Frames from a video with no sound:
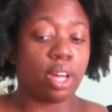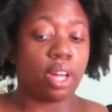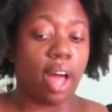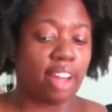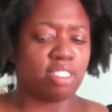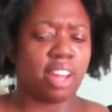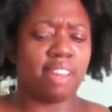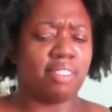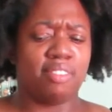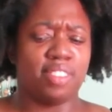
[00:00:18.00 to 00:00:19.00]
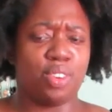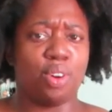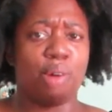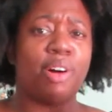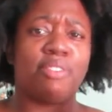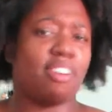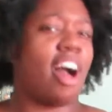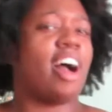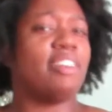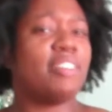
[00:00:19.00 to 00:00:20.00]
actually not even a few, I bought
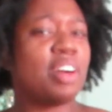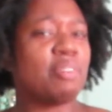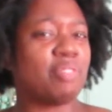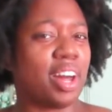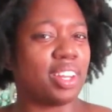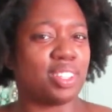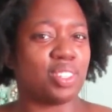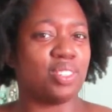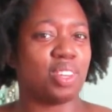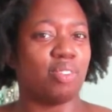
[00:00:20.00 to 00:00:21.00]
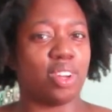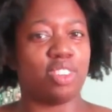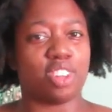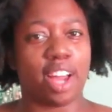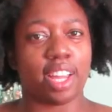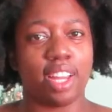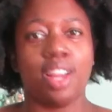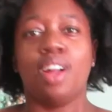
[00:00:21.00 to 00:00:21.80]
5 bodysuits and 1 jacket.